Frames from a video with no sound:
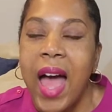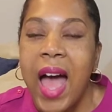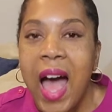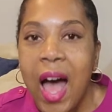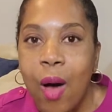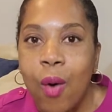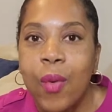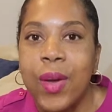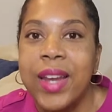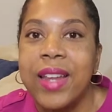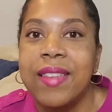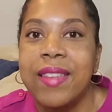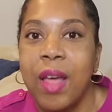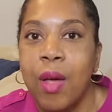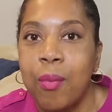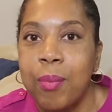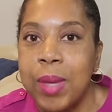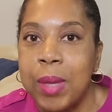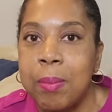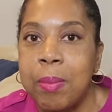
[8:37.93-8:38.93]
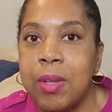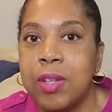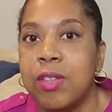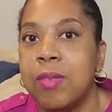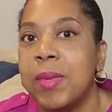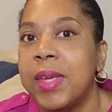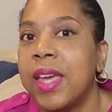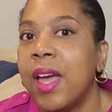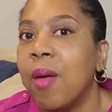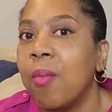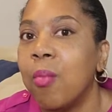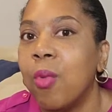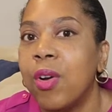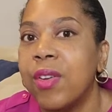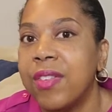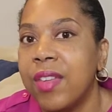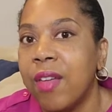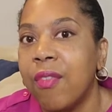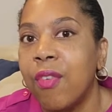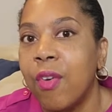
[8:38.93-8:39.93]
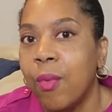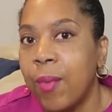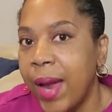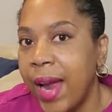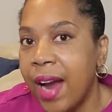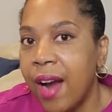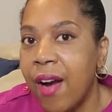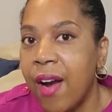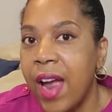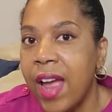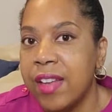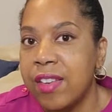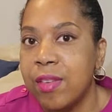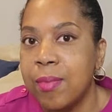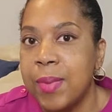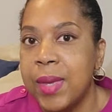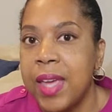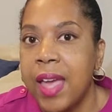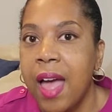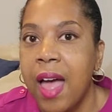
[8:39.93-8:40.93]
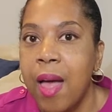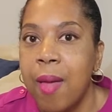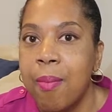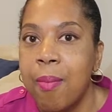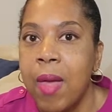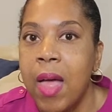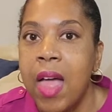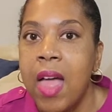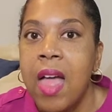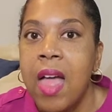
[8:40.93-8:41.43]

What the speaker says: how it has helped people to become more self-aware and to become